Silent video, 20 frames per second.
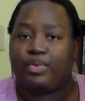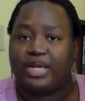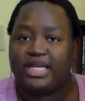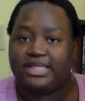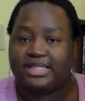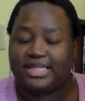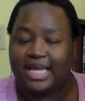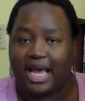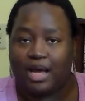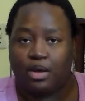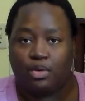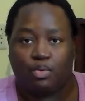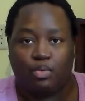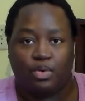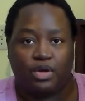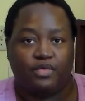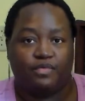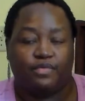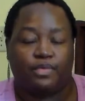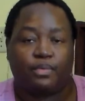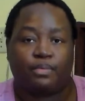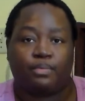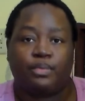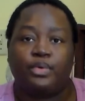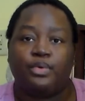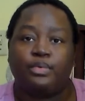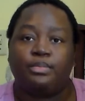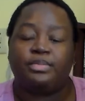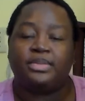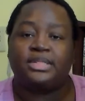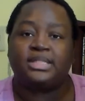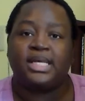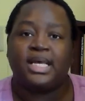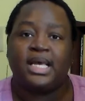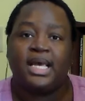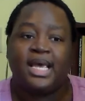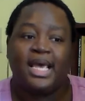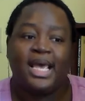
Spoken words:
rent out one of the rooms,